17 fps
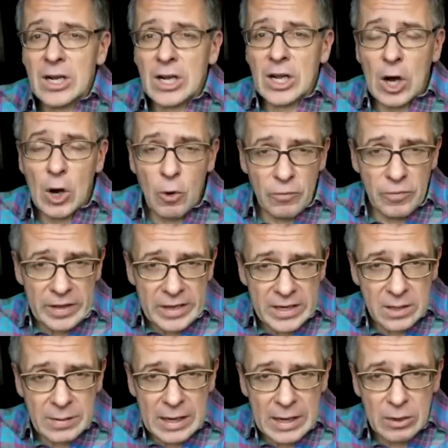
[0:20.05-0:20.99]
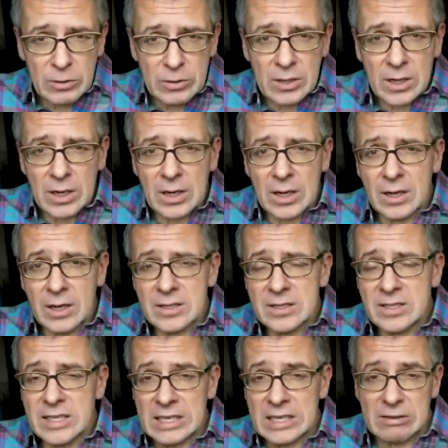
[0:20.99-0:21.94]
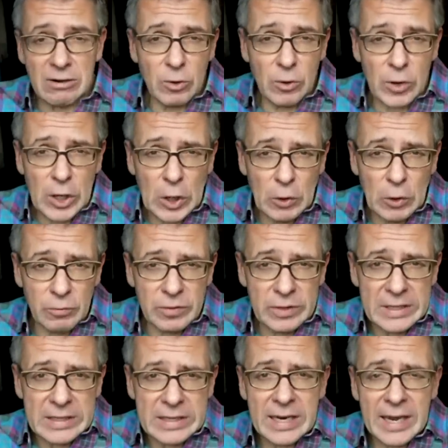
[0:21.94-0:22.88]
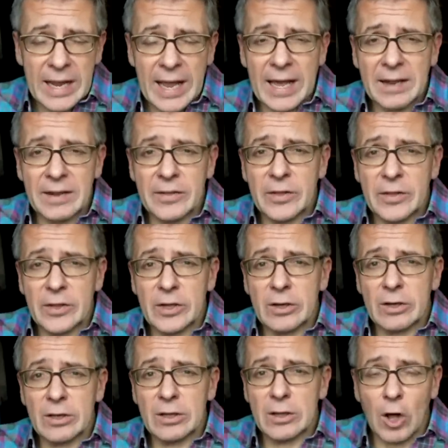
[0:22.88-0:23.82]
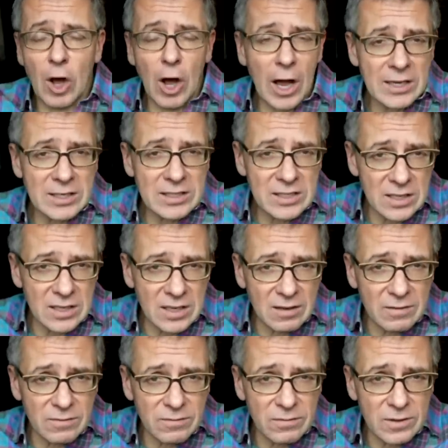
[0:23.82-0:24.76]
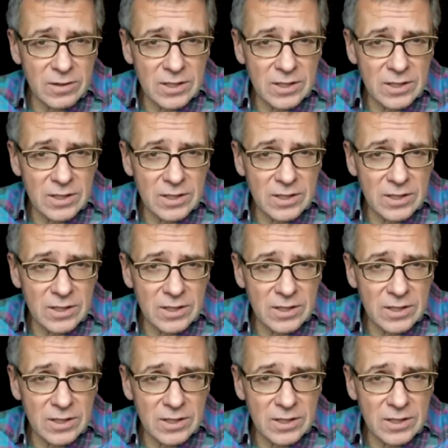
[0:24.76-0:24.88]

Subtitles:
COVID, about zero COVID and the loss of